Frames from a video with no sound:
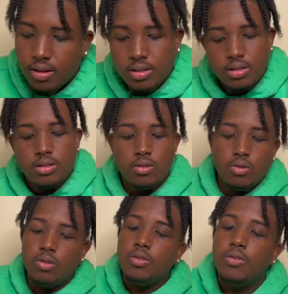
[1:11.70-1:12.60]

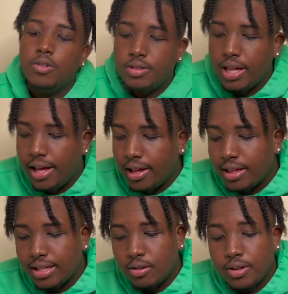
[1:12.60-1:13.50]
So first thing
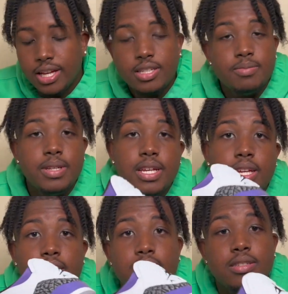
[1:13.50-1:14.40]
that's gonna catch me
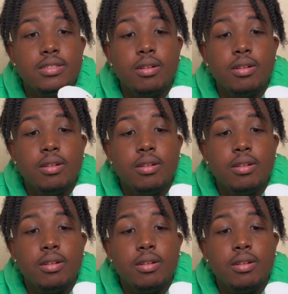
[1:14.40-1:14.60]
is